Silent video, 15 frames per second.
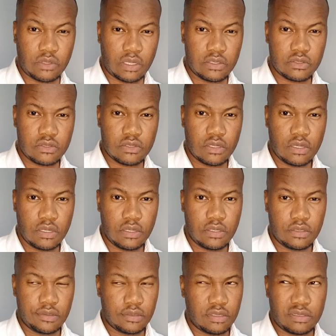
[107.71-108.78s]

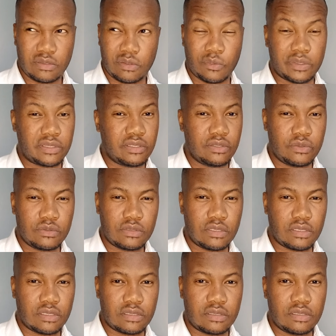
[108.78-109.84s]
Don't know what the
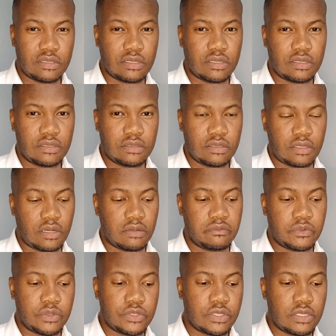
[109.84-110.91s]

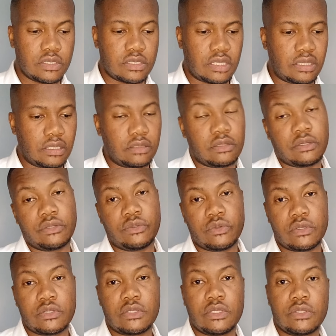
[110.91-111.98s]
conversion is. I think the
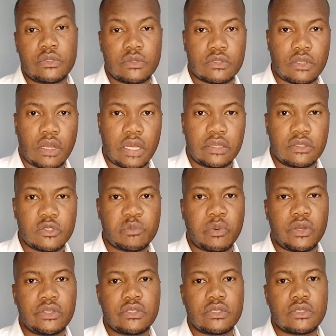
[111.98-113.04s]
USD to ZAR at this
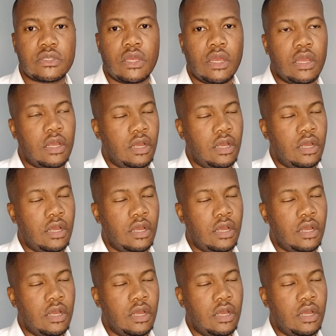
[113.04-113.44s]
point is